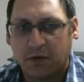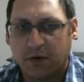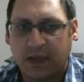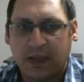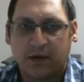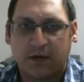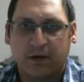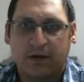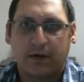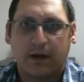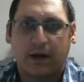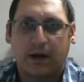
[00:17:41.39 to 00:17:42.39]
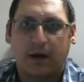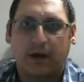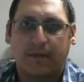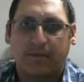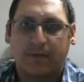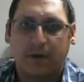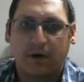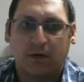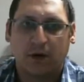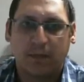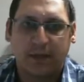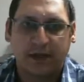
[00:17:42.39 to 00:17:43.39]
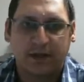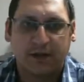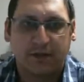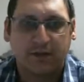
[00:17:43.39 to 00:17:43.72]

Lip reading: together a mix of